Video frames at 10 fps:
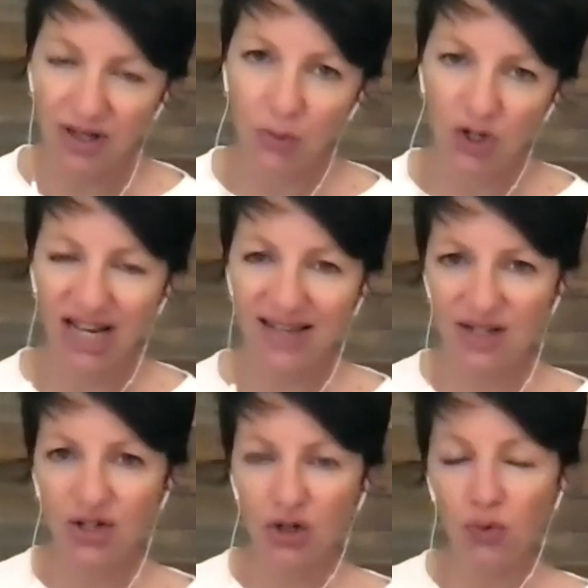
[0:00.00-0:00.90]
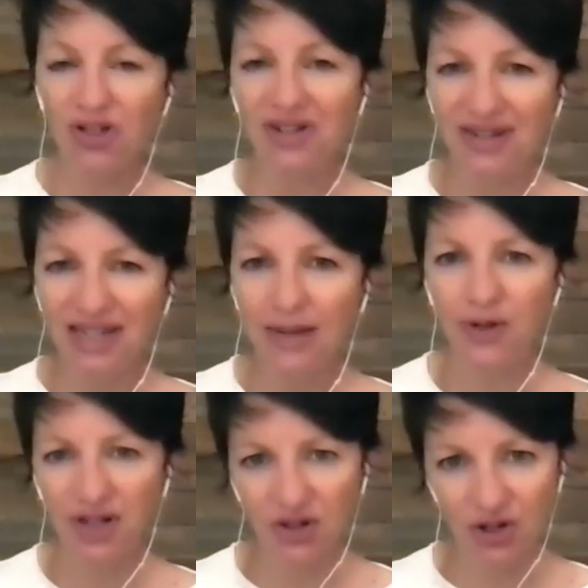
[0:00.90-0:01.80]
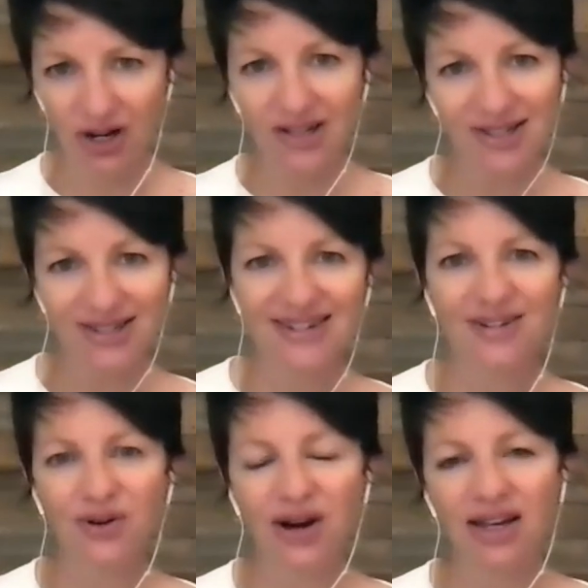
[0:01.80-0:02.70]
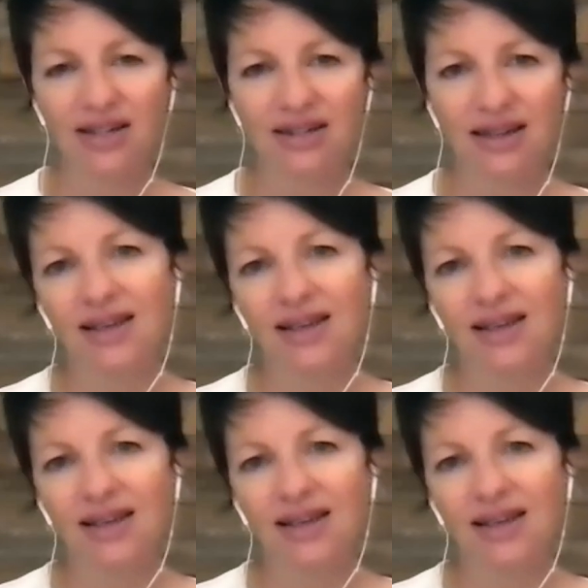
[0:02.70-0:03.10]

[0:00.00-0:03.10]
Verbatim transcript: which has to do with deep distrust, right?